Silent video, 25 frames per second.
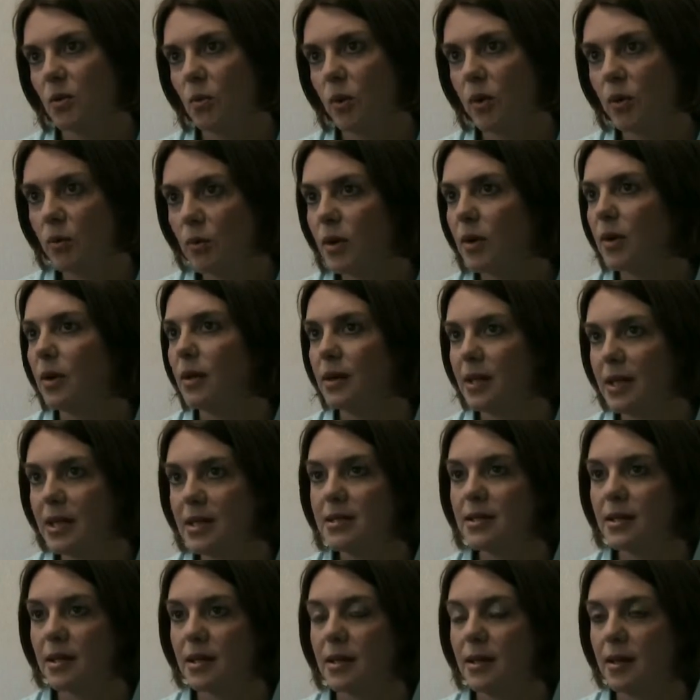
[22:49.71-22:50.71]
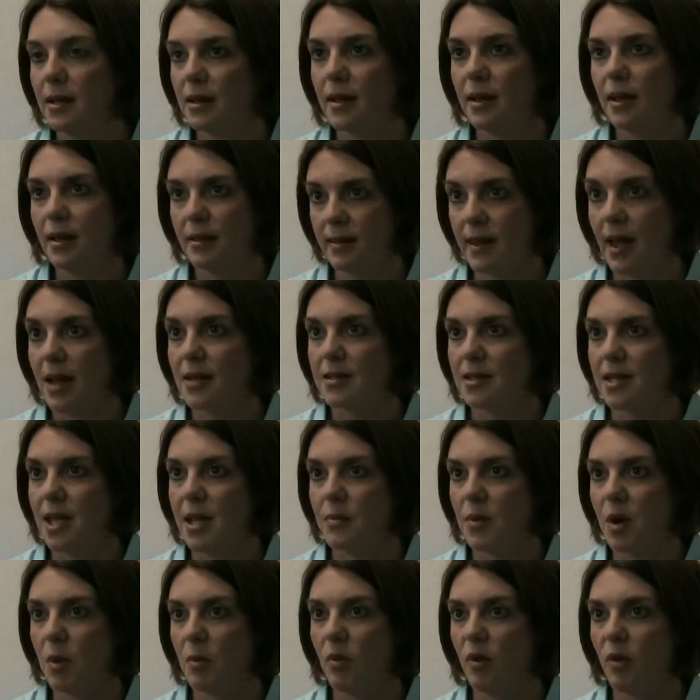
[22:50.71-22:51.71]
we were at least going to get that
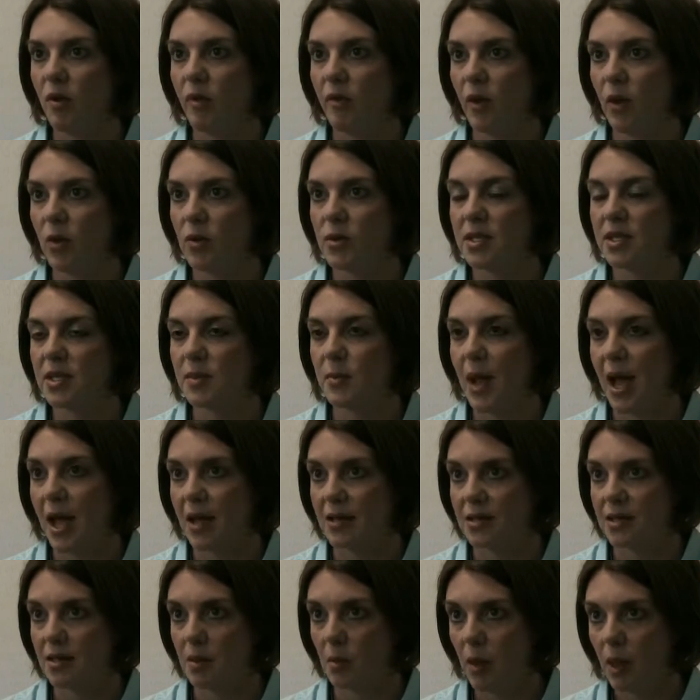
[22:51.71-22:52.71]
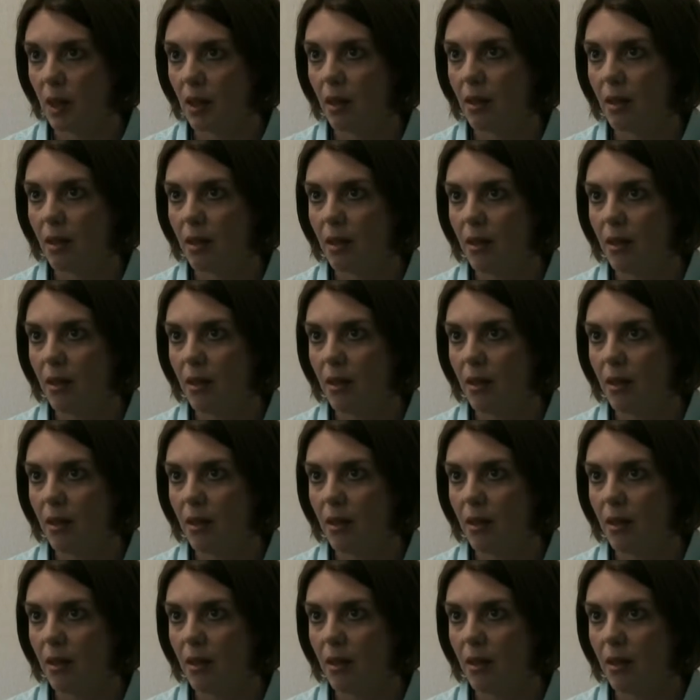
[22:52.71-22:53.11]
same number of votes to pass the bill.